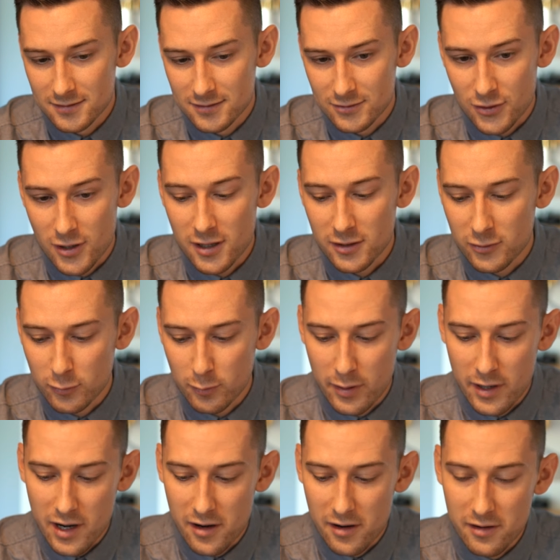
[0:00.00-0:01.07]
trying to
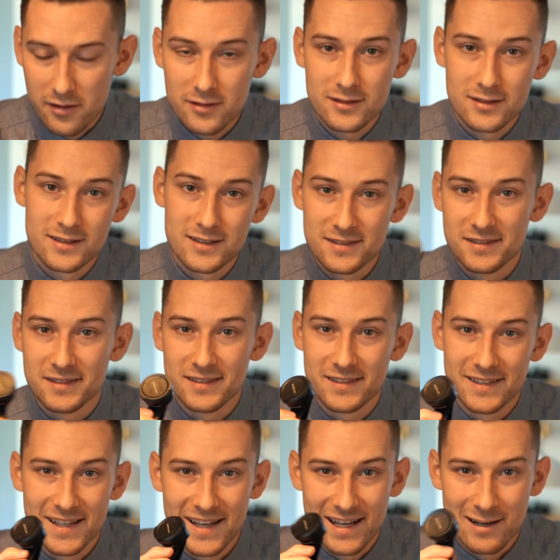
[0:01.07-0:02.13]
pair
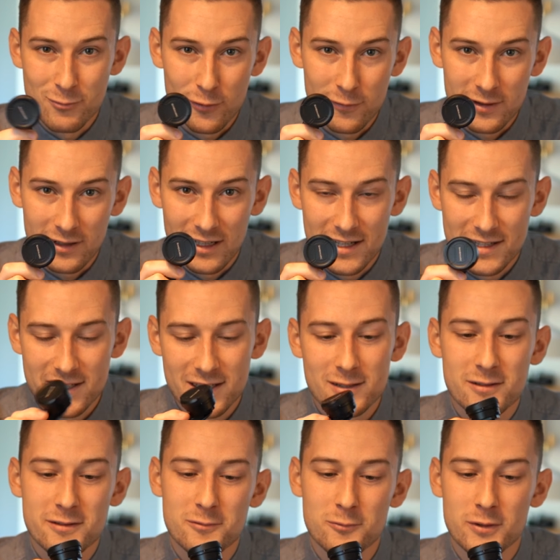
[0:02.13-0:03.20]
the anamorphic
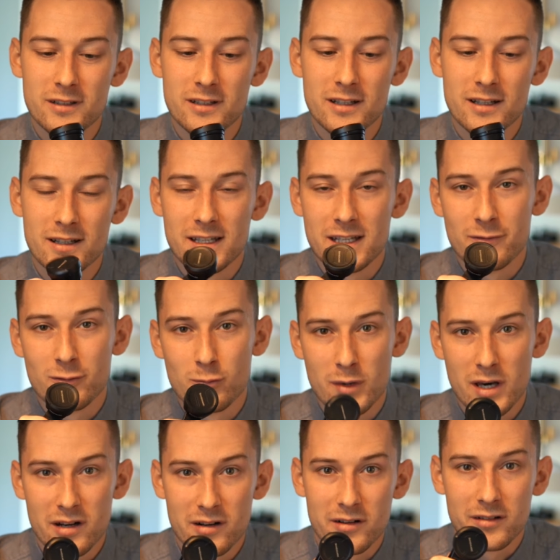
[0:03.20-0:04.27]
lens with an even
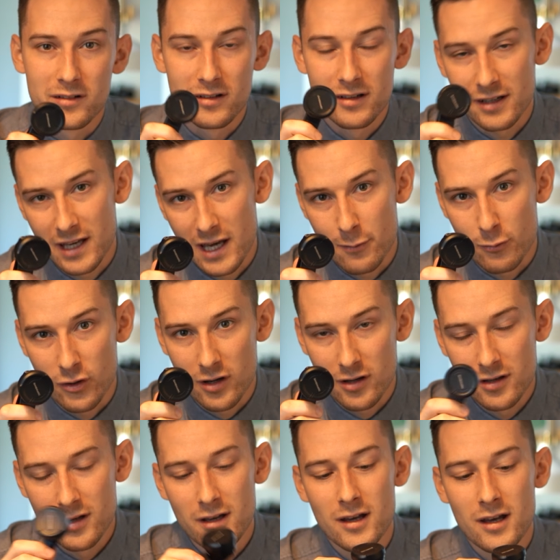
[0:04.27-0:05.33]
better camera
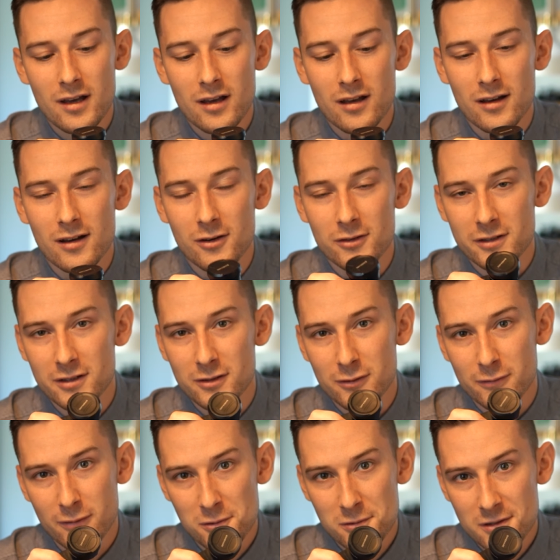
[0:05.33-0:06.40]
on the new
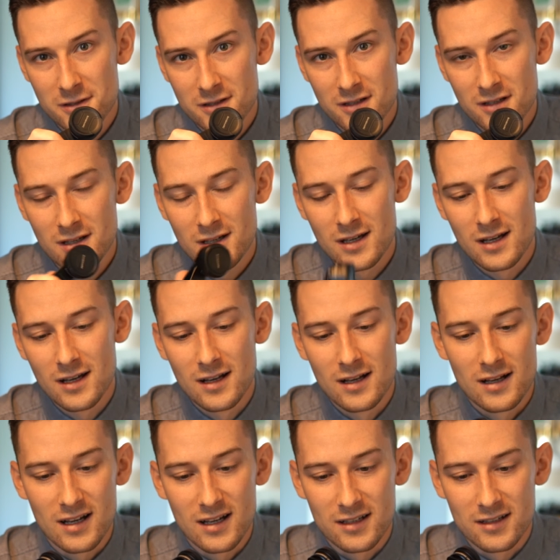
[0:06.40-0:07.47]
phones.
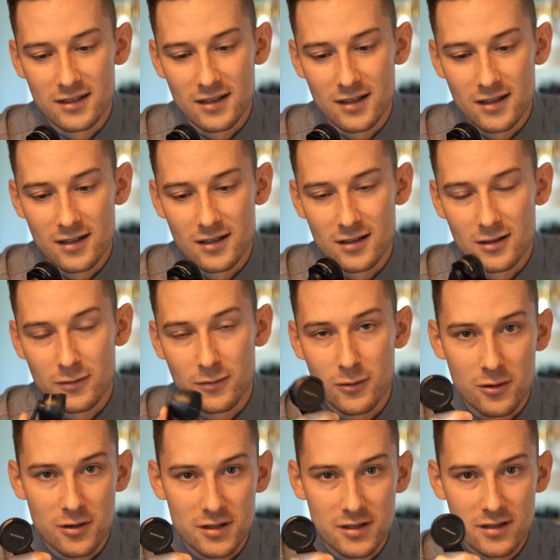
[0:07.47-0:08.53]
And of
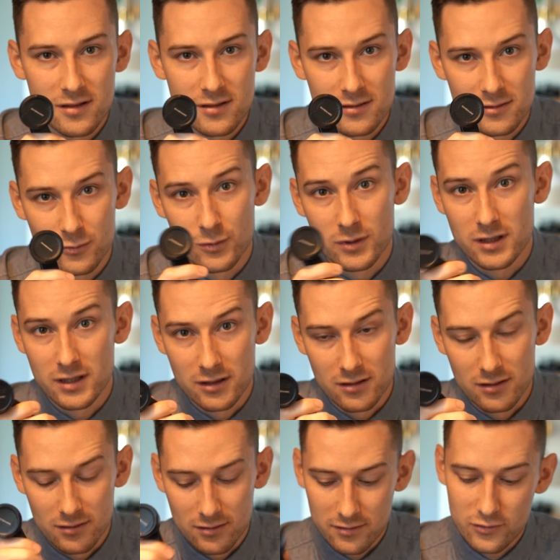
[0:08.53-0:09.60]
course, with a
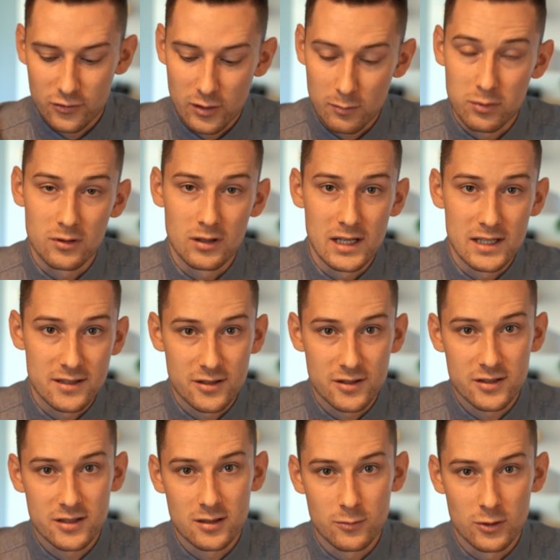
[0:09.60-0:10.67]
triple lens
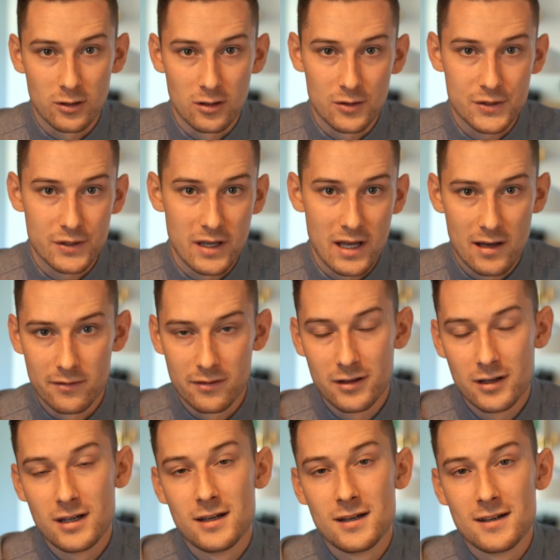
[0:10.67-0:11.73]
system, you'll also have
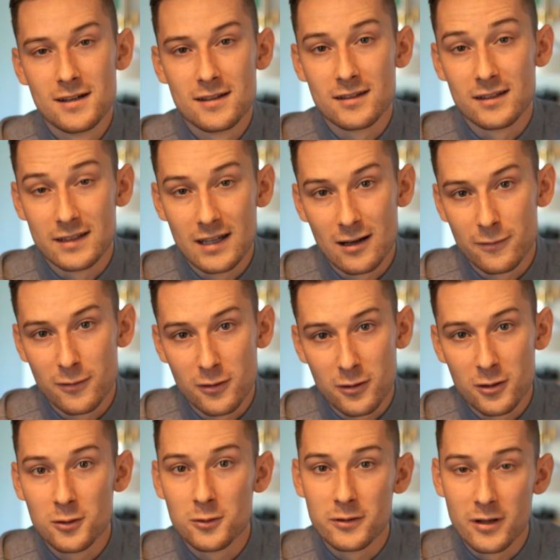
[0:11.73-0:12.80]
the
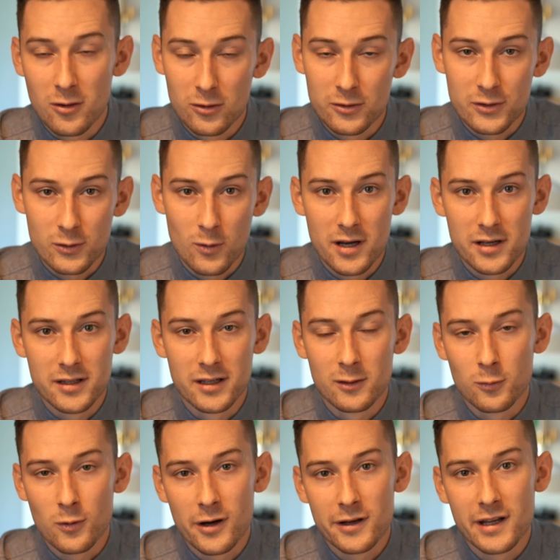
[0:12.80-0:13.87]
telephoto, the ultra wide and the wide